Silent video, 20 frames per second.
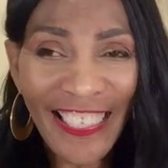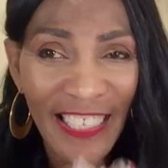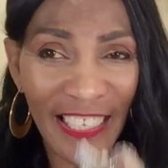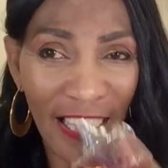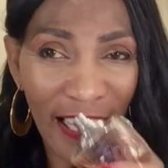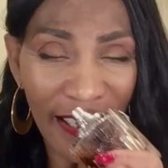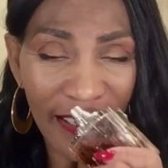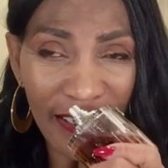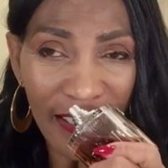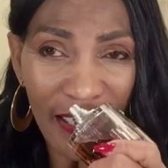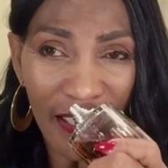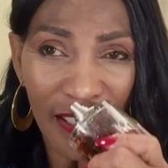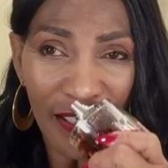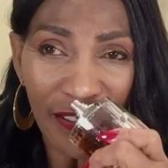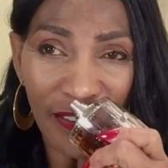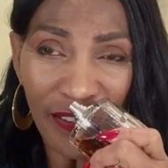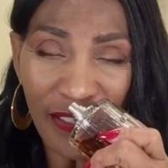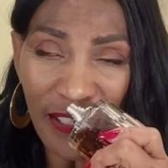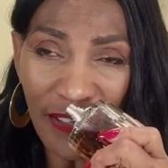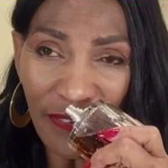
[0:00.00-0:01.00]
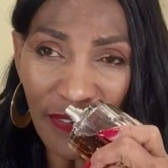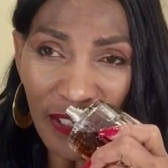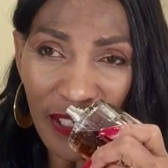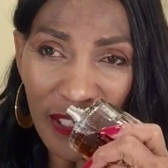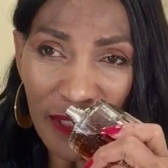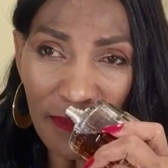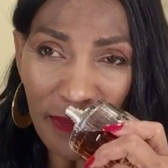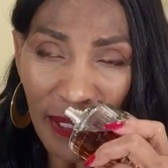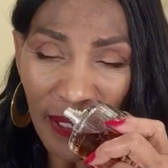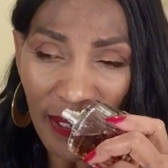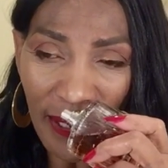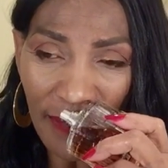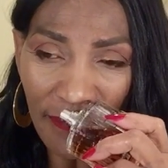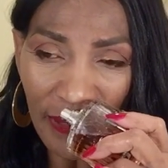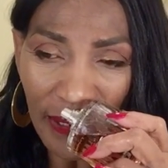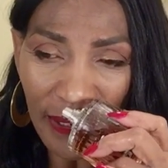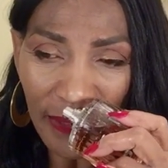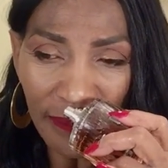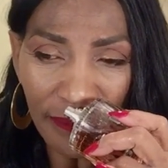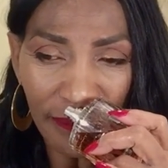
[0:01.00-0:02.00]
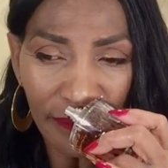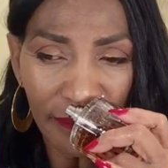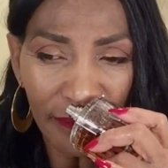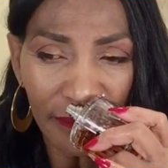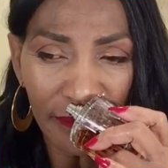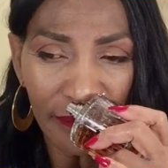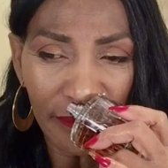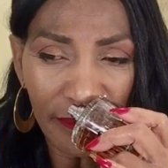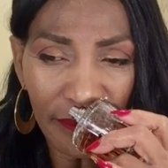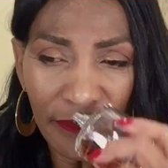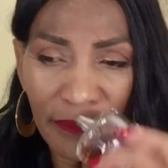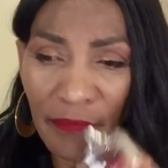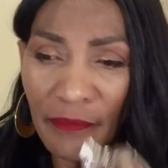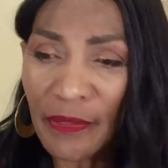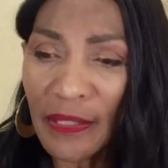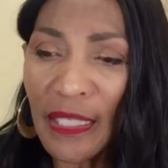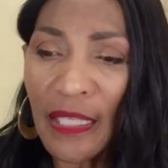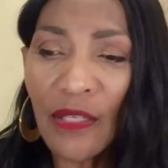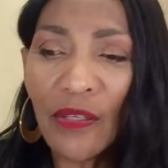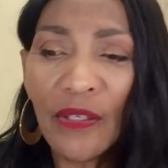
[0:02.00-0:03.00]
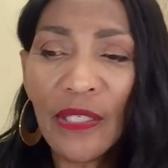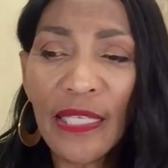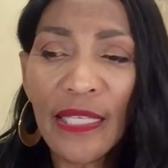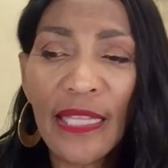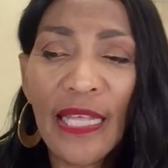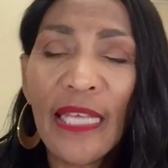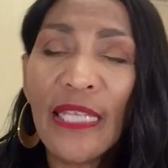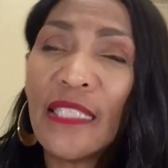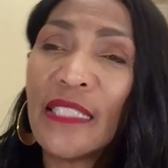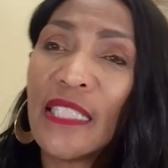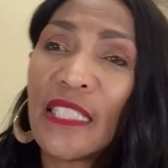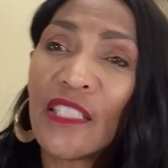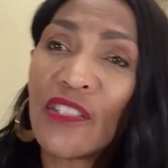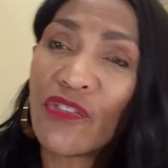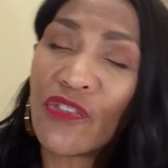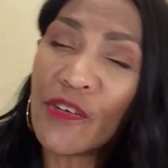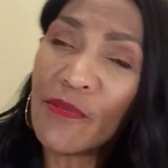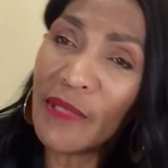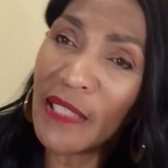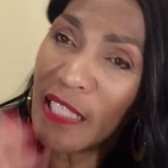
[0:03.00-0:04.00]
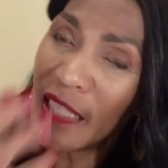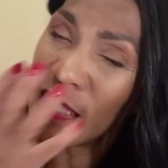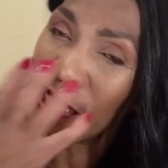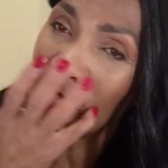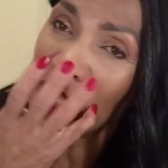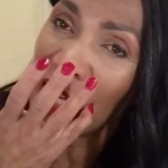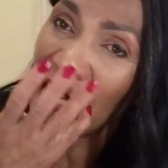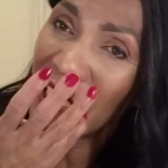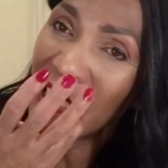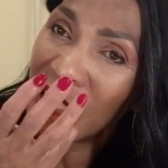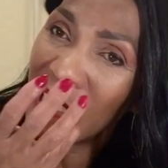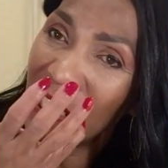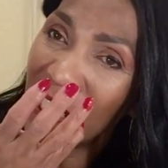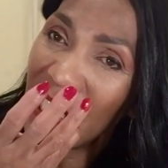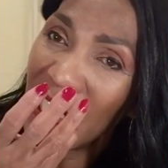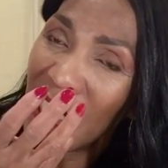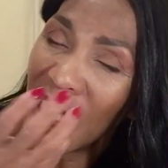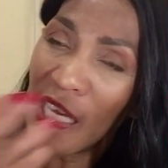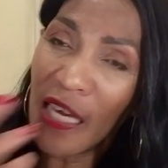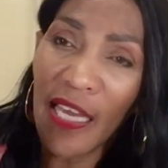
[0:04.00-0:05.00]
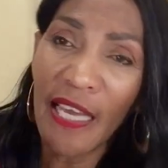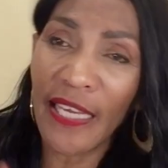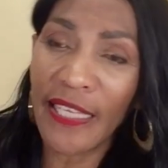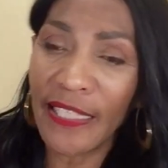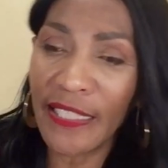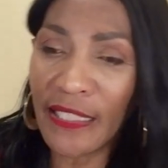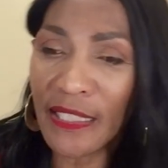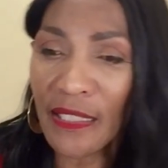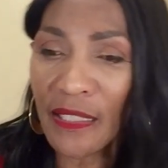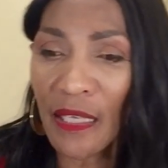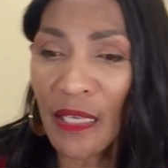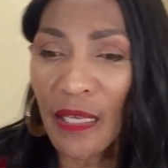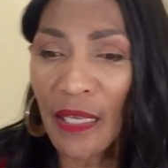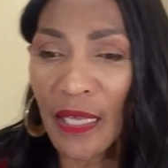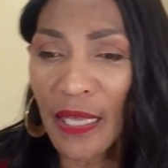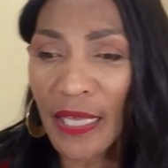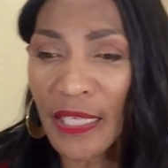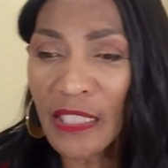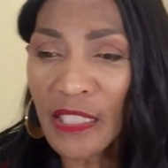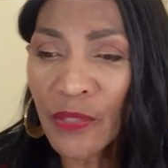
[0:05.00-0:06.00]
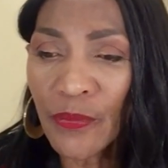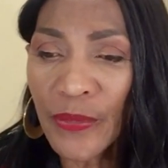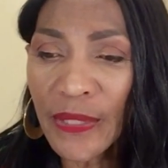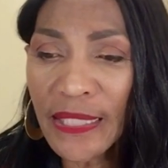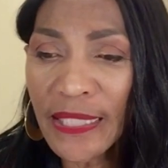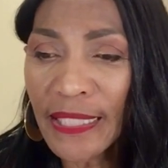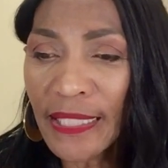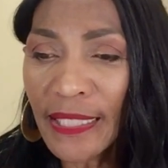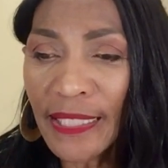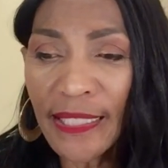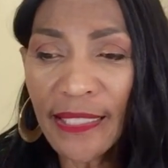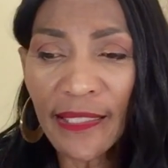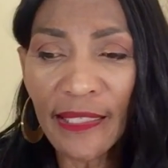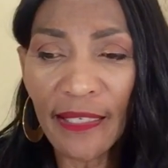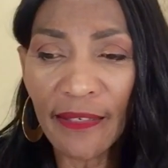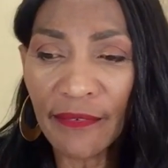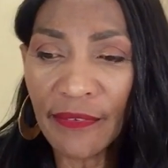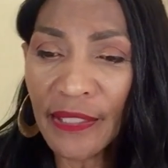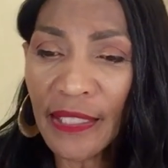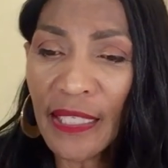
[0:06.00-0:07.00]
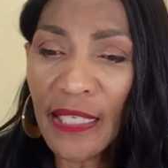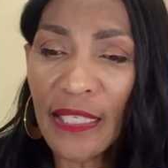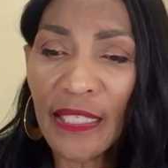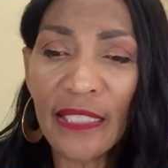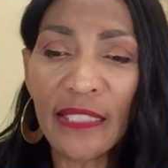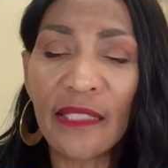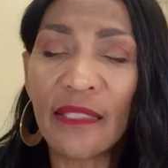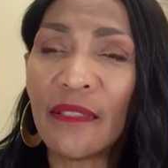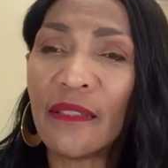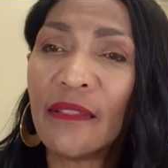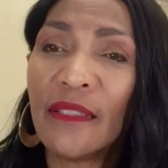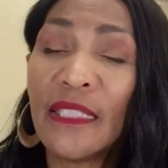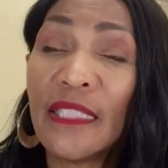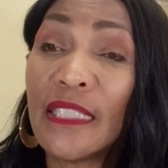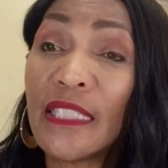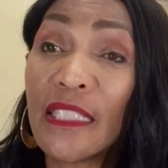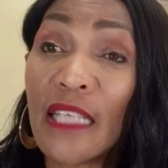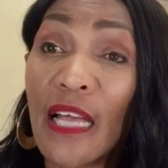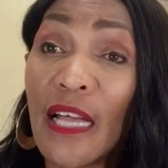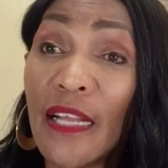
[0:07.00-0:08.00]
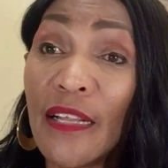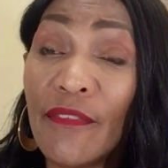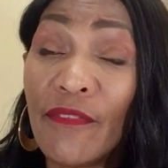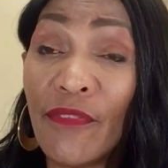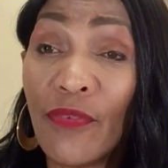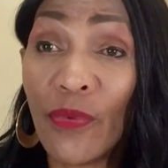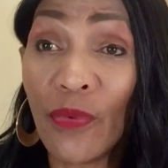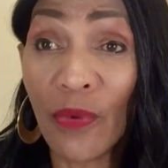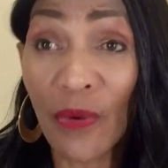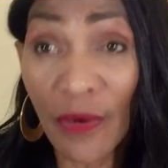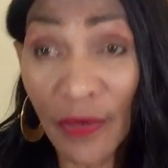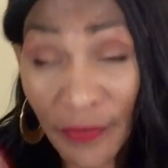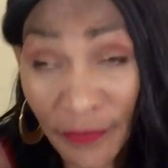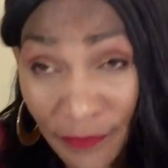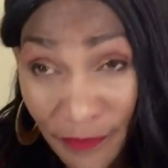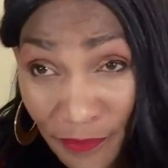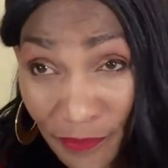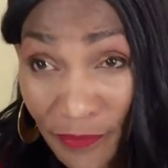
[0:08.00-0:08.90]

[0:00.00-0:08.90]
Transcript: yes, you definitely smell lovely. Mm, but not only that, it's extremely enticing and it's exquisitely lovely and it's designed for